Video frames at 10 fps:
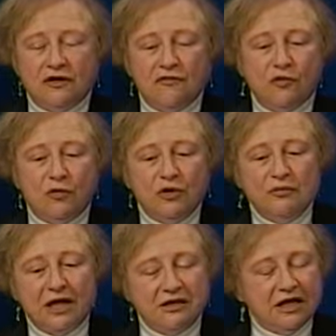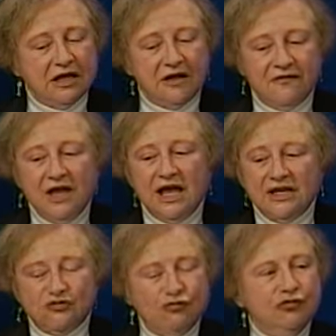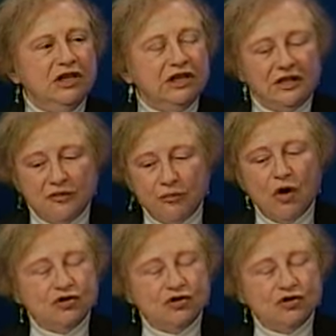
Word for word: of what we might think of as really the